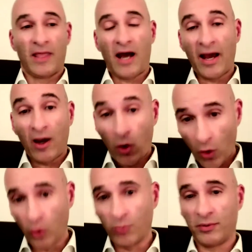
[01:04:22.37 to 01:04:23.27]
I
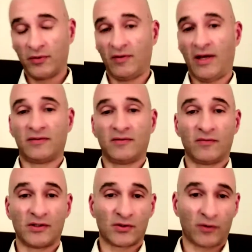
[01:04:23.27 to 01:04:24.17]
hope that
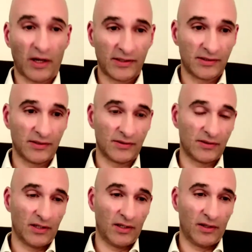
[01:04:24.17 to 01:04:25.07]
this
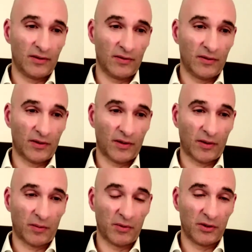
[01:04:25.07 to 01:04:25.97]
crisis in
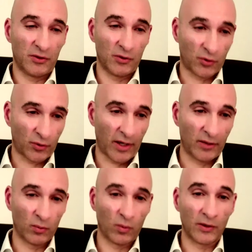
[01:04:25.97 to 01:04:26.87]
um,
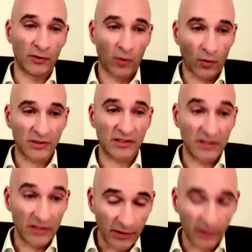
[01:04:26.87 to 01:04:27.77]
Ukraine will not
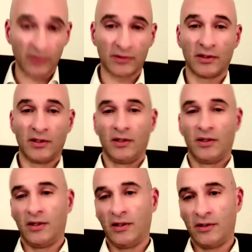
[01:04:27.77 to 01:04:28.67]
yield
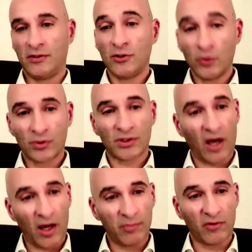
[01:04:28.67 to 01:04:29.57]
a new
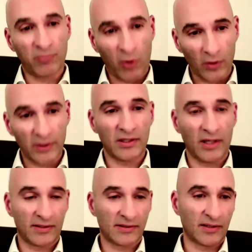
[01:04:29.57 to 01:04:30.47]
type of
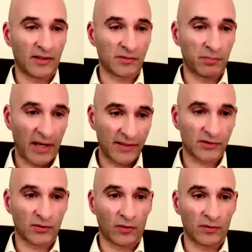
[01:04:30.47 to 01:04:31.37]
politics that is
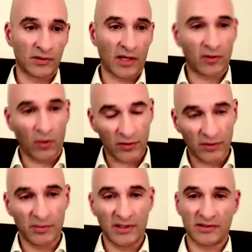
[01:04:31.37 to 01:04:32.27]
based on
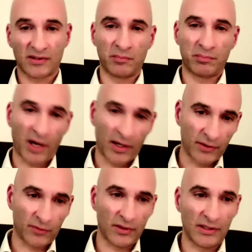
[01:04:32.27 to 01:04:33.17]
dichotomies and
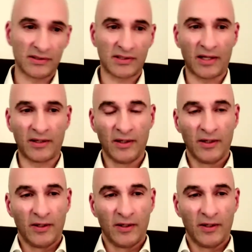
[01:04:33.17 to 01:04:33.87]
binaries and